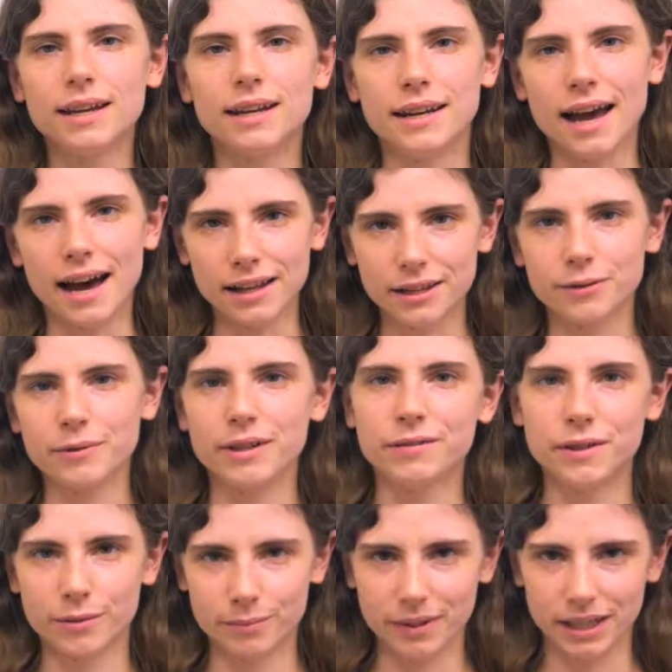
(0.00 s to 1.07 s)
Now that we've
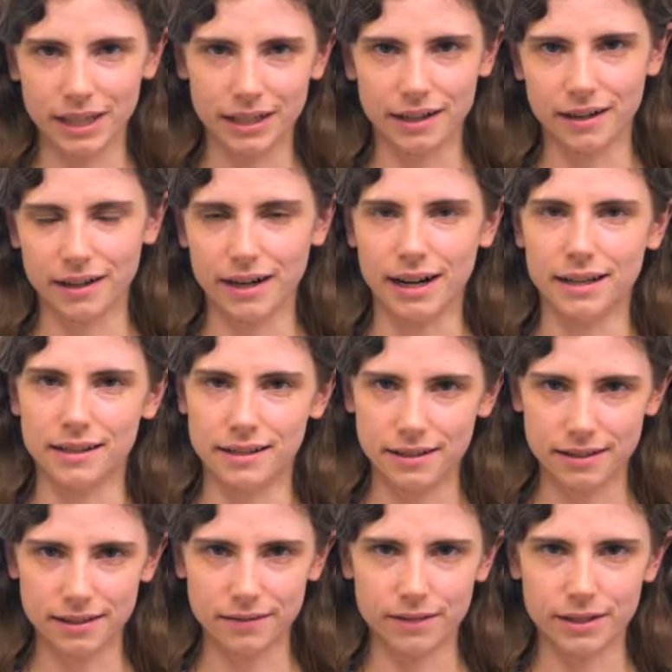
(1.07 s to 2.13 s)
completed our
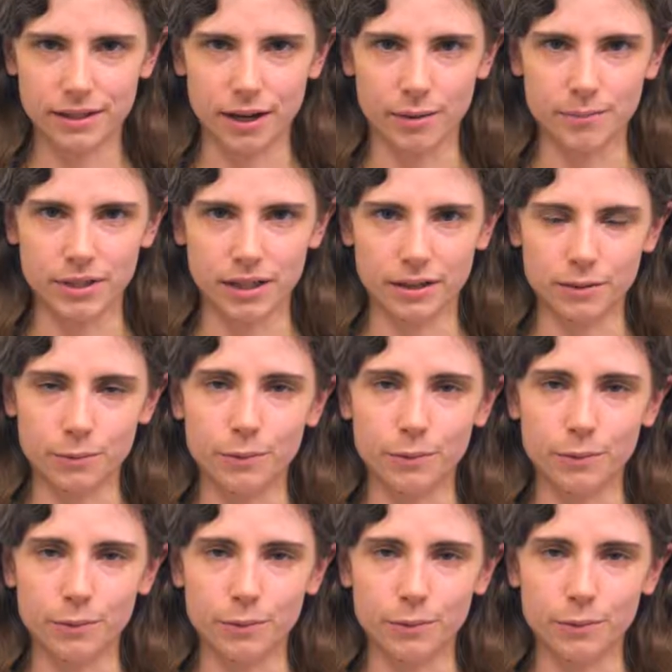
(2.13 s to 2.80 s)
analysis of this object,